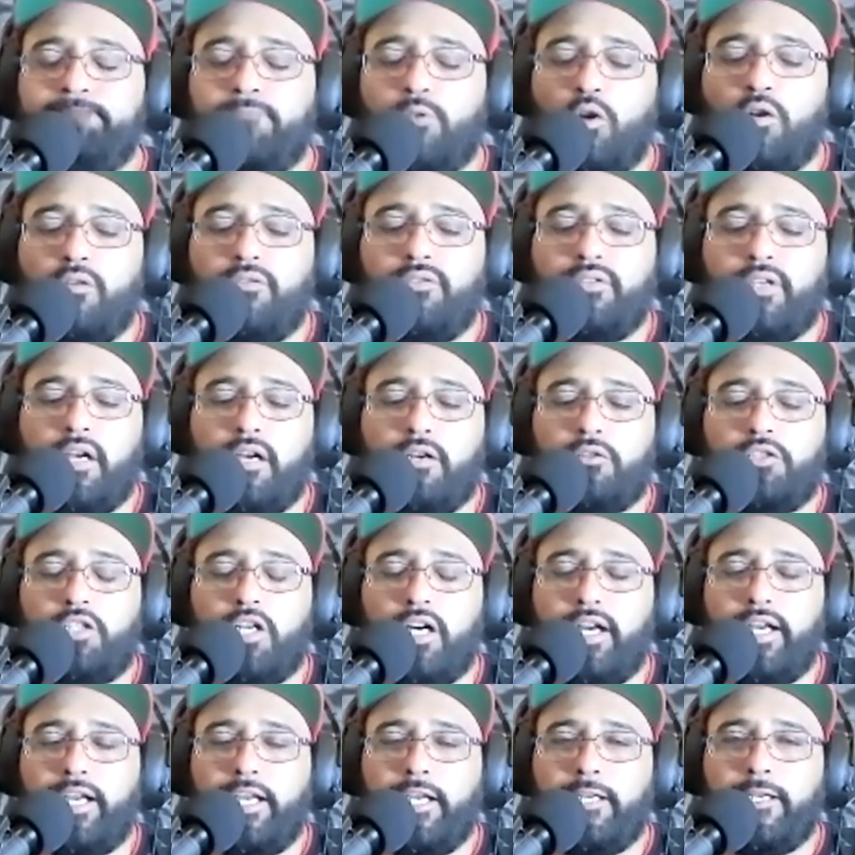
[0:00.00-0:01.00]
I'll
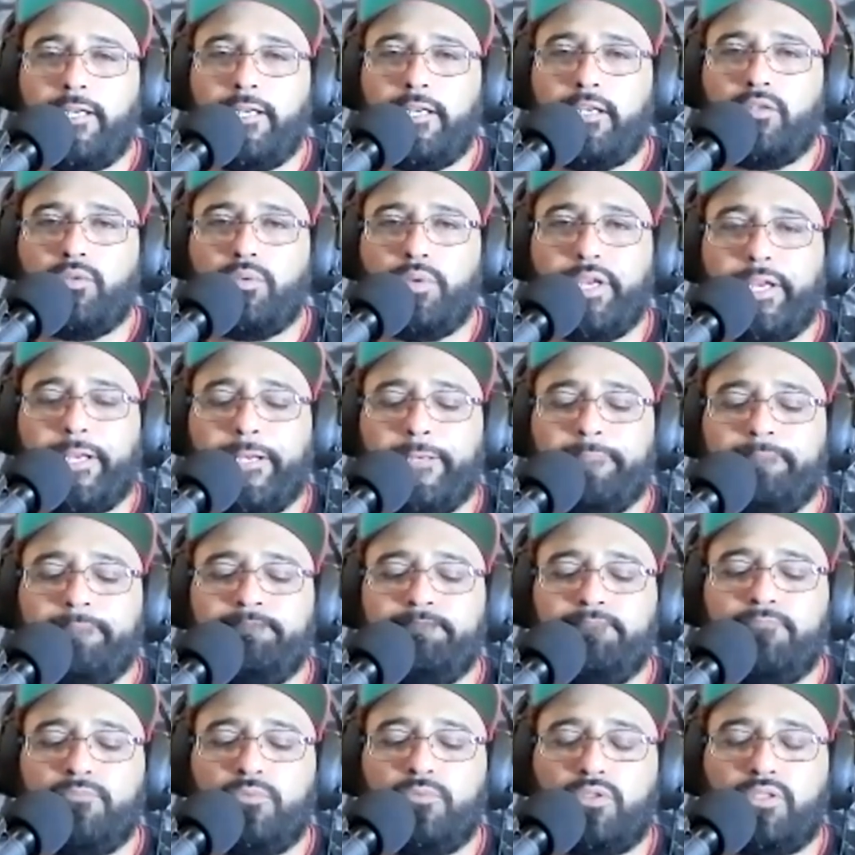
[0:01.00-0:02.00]
try again next week.
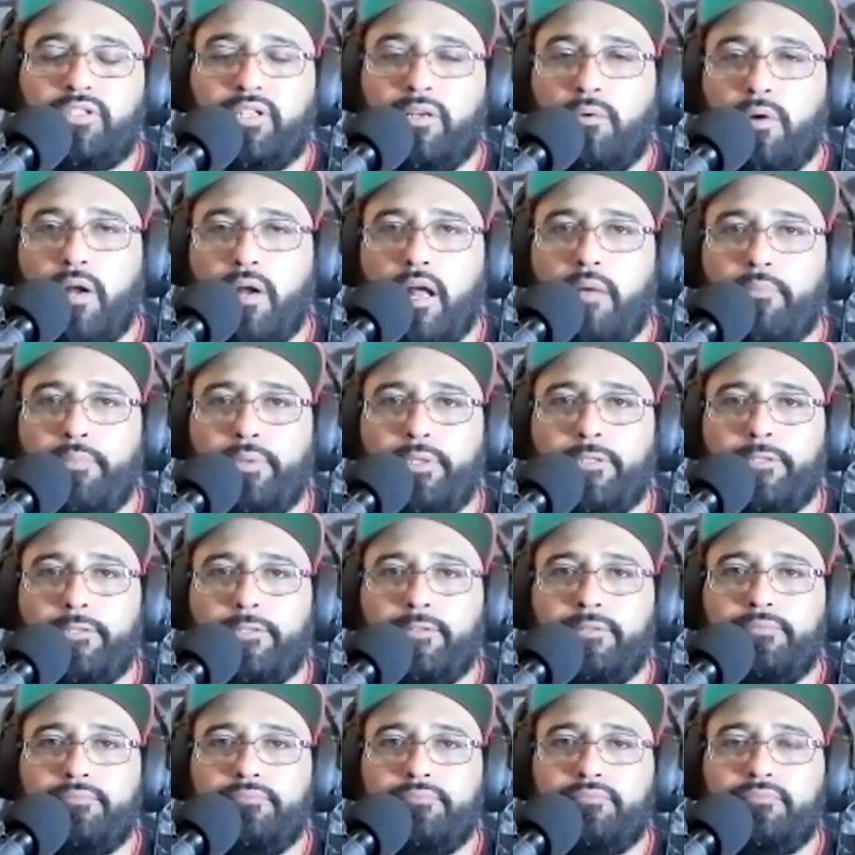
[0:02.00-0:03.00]
We'll see what
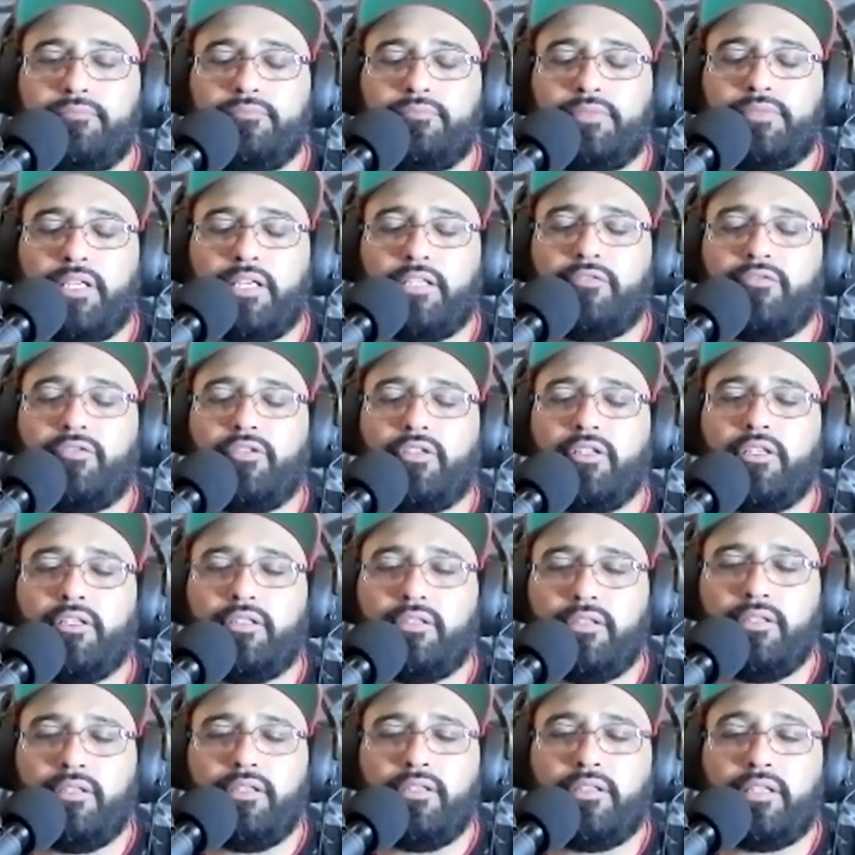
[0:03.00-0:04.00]
happens. Thanks for
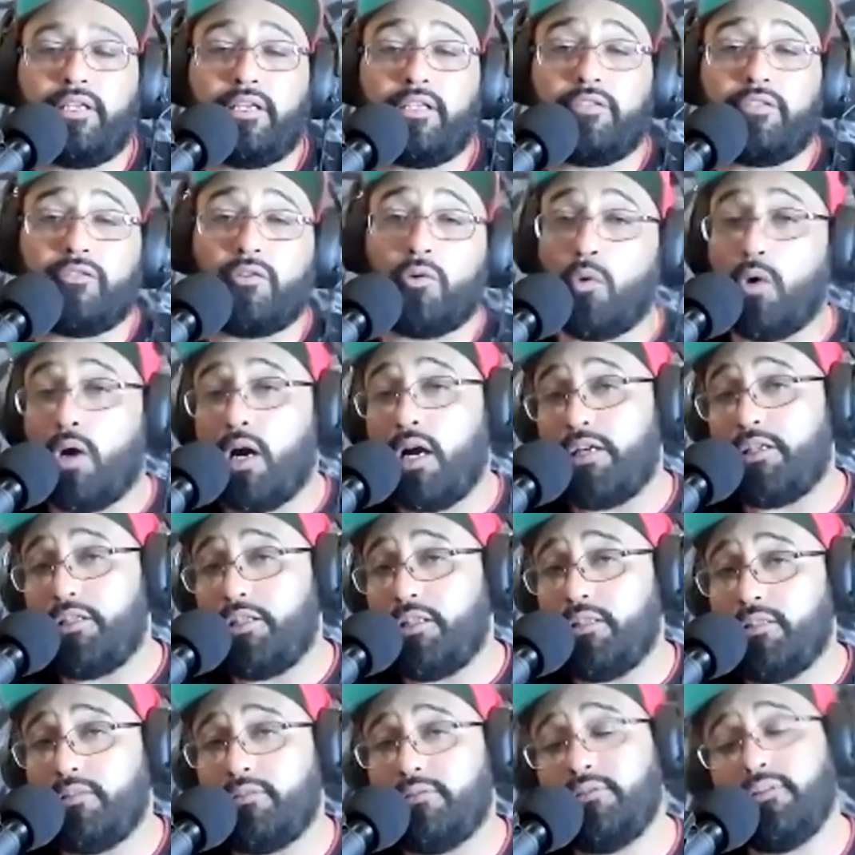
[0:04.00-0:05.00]
listening. Thanks for
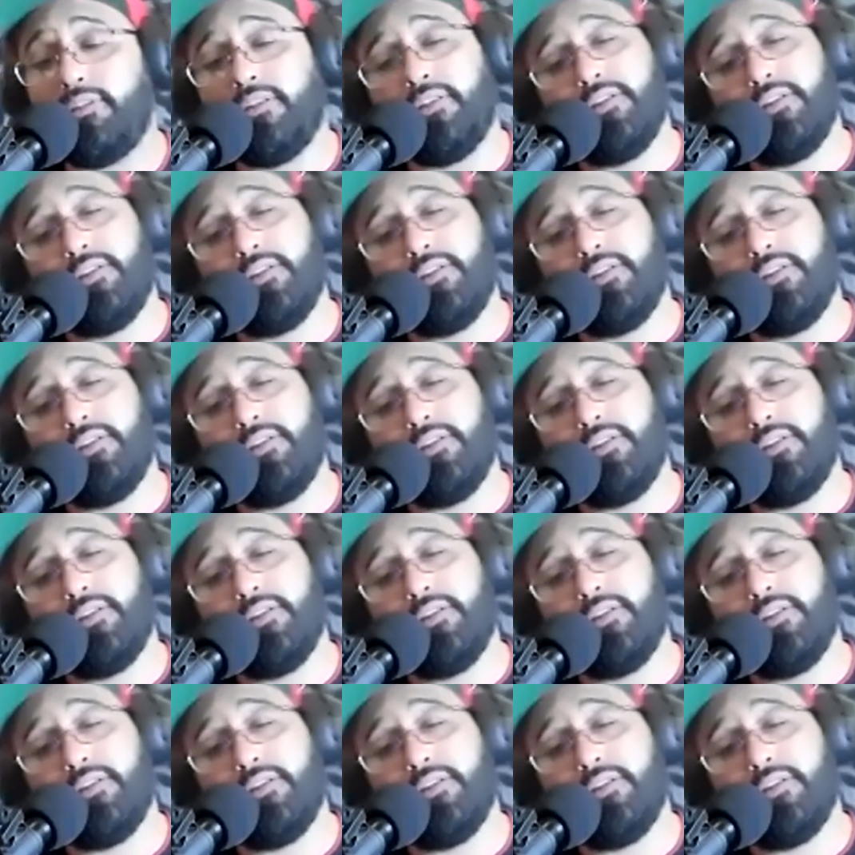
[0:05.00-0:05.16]
watching.